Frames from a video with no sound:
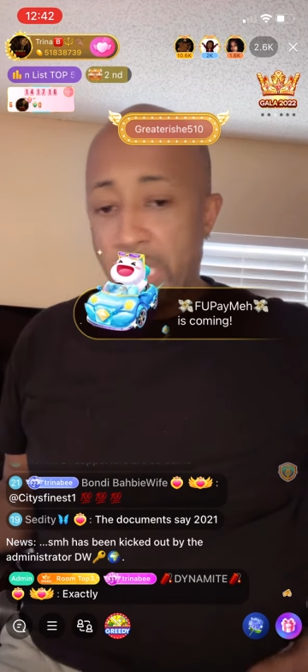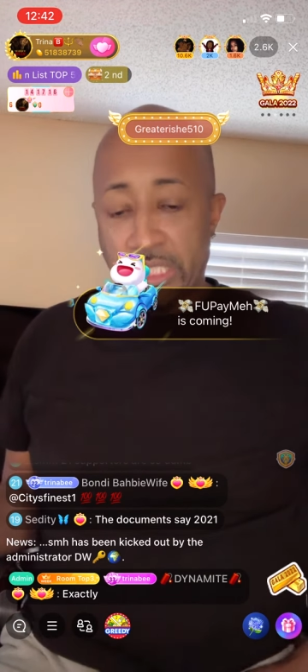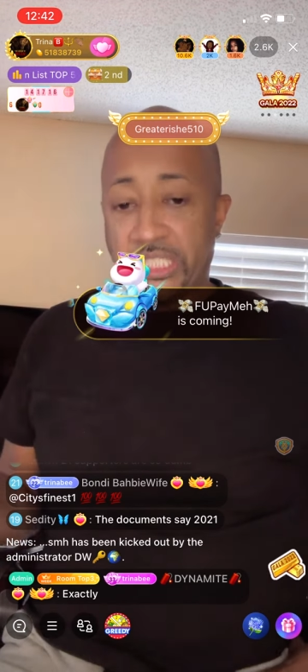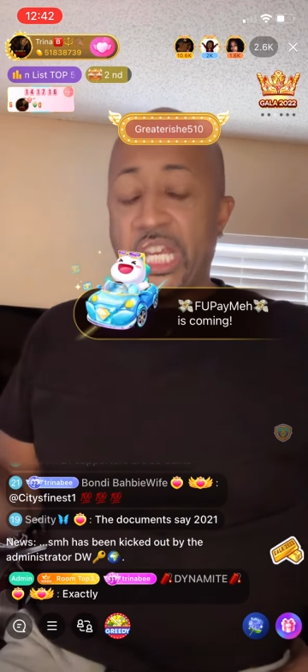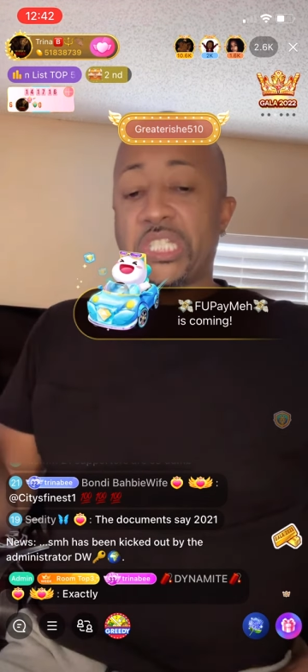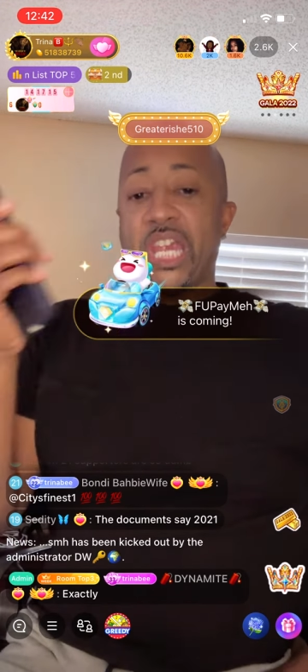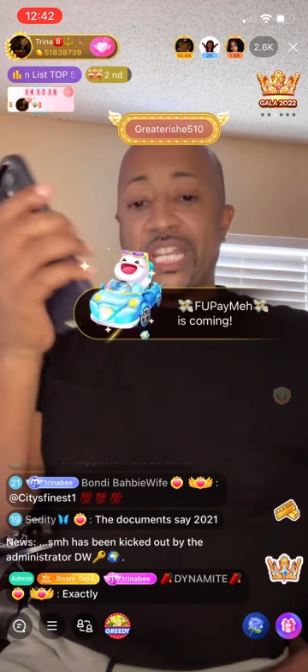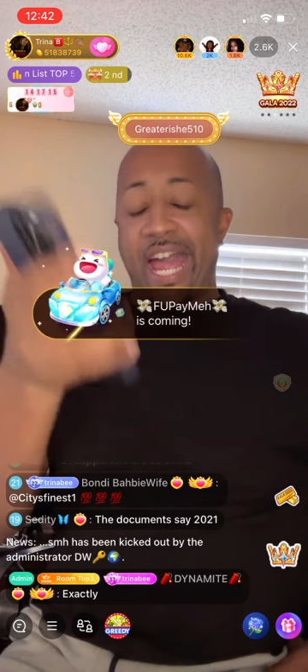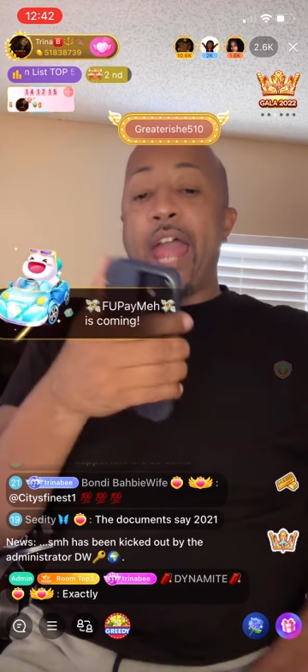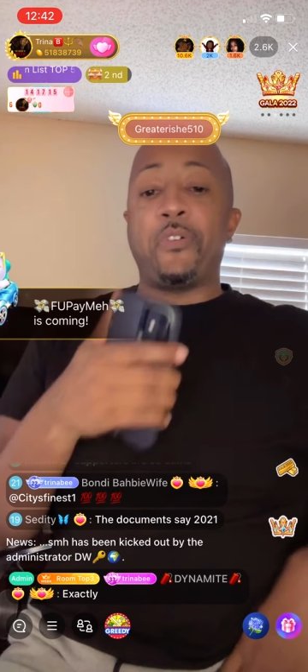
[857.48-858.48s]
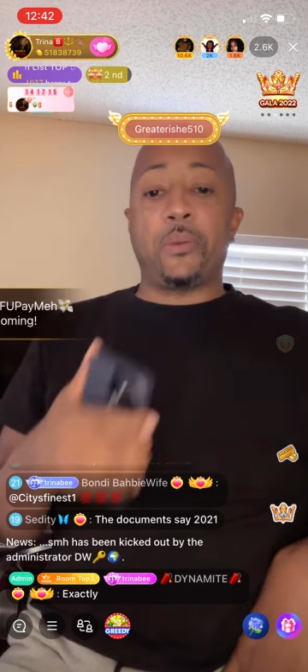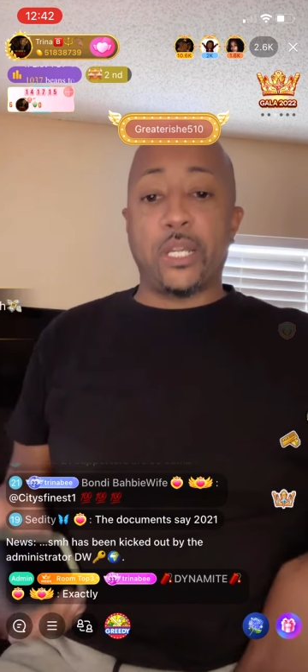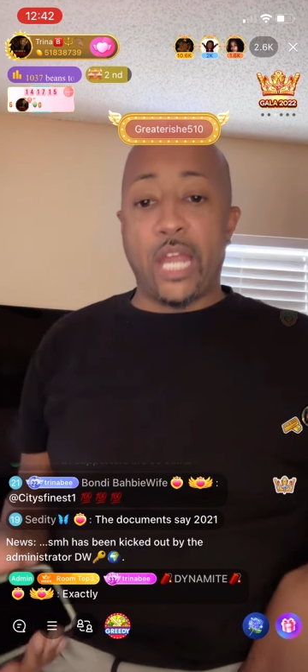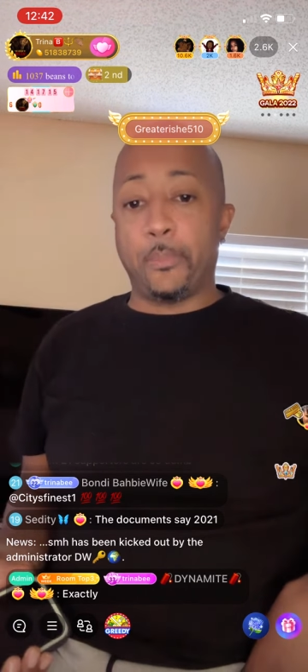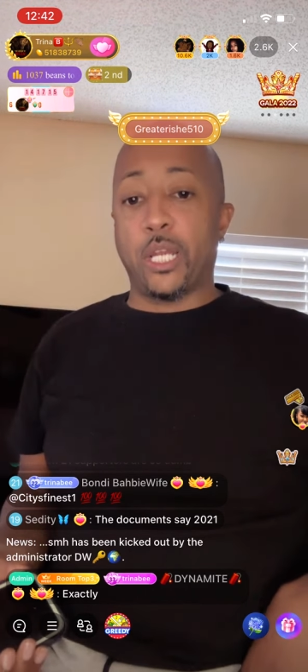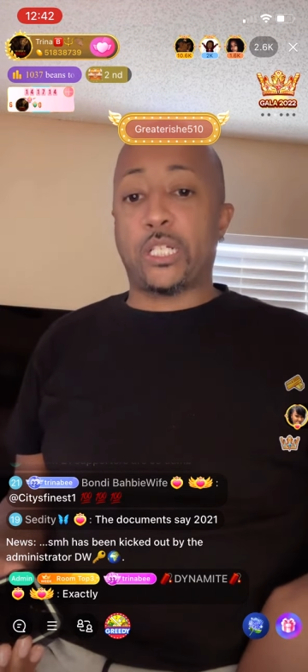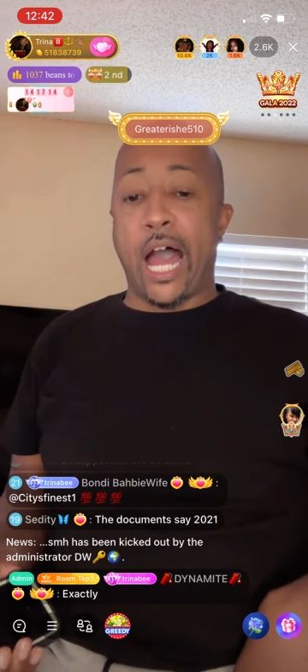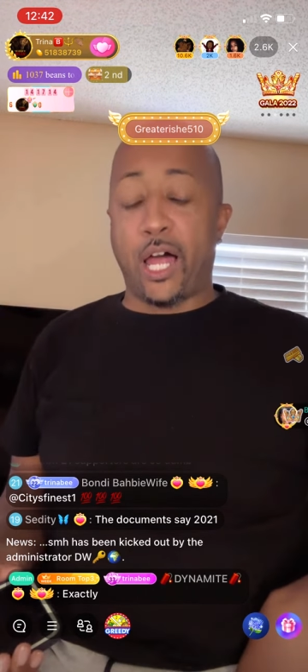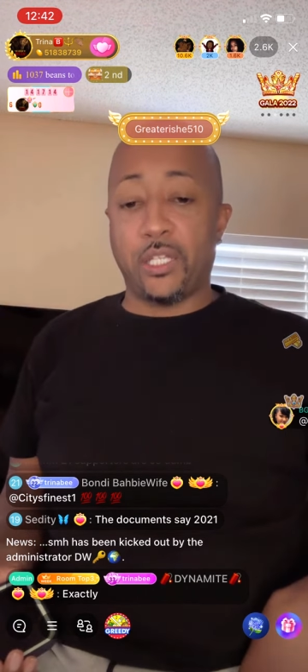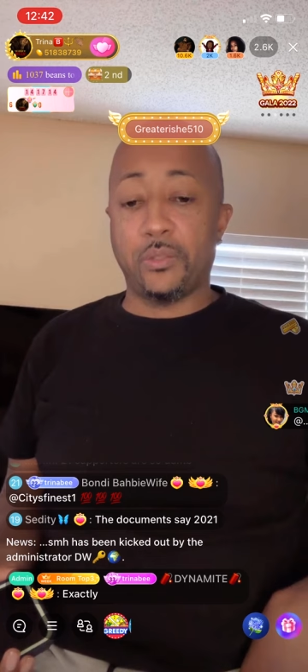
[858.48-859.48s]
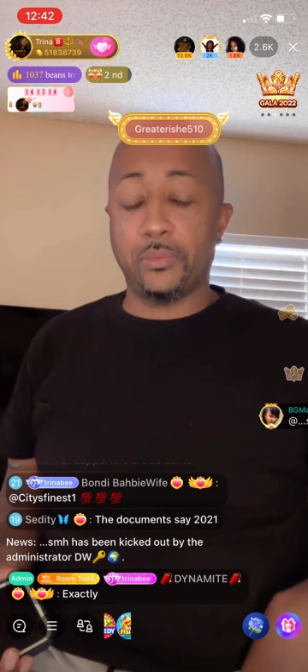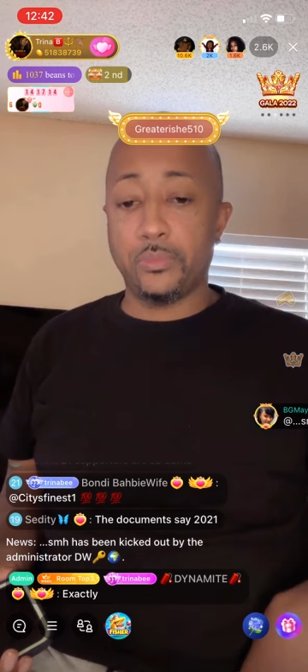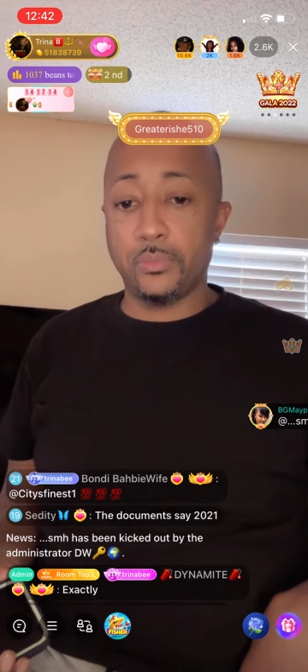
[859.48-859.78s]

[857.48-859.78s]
He said she, she gave him the number to call